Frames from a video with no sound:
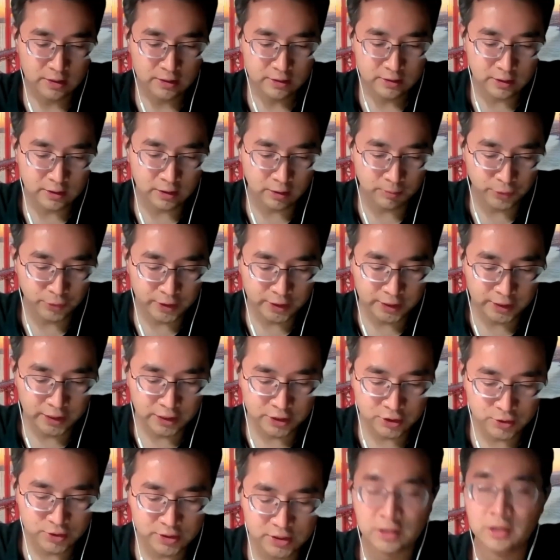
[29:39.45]
They are pretty
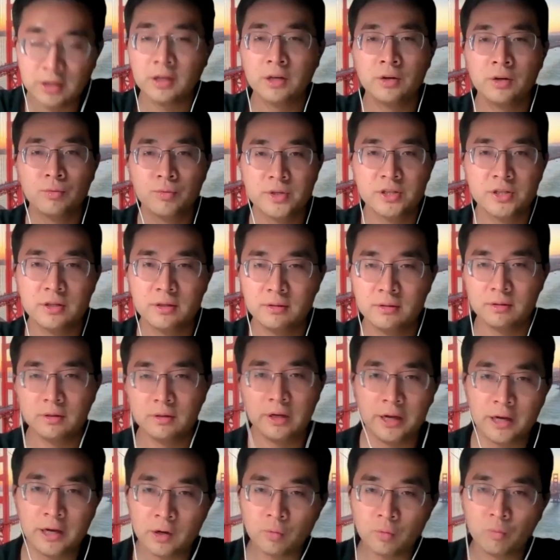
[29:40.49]
interested in reading
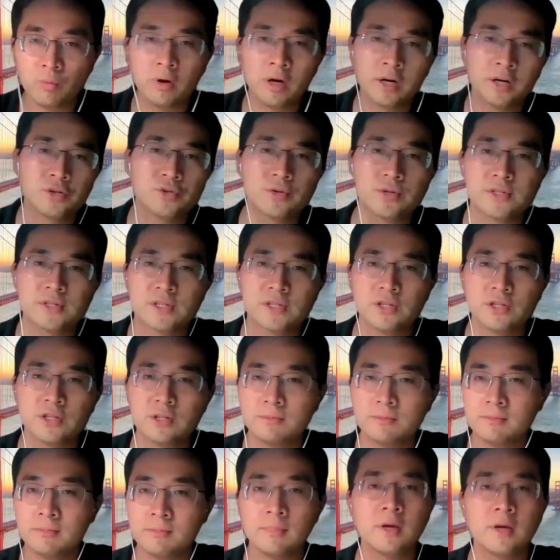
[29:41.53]
air water
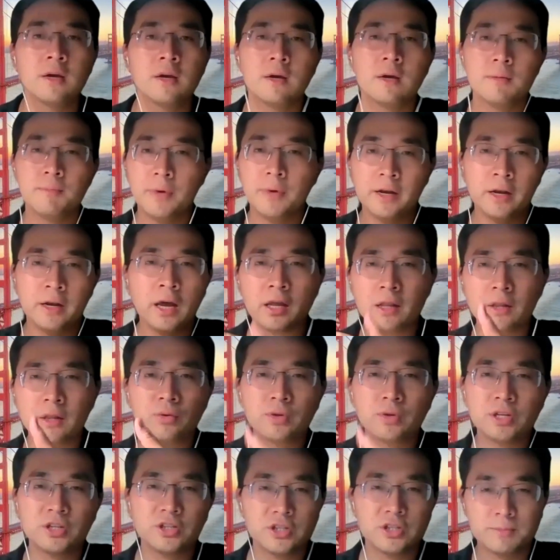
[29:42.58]
transition, but not
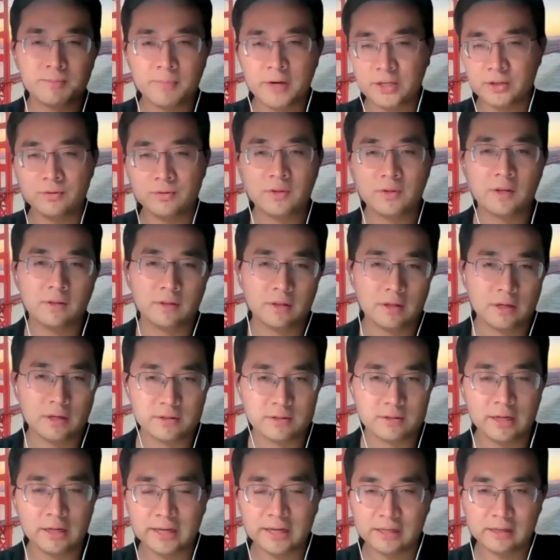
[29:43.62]
only just by using
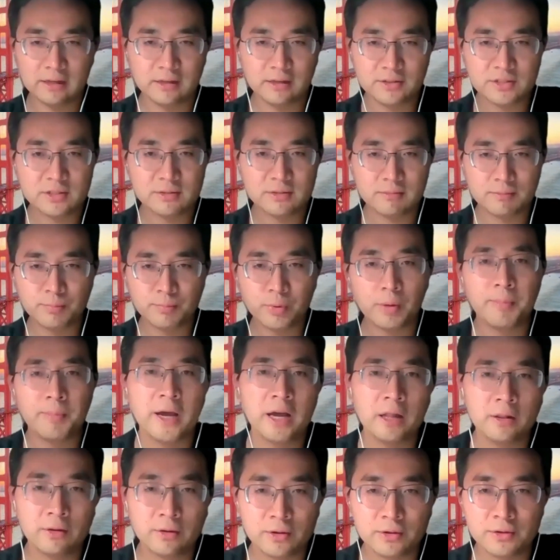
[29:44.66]
like
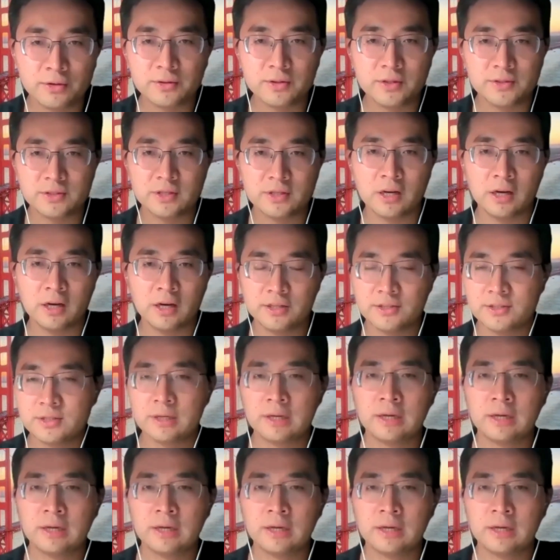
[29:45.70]
propeller designs.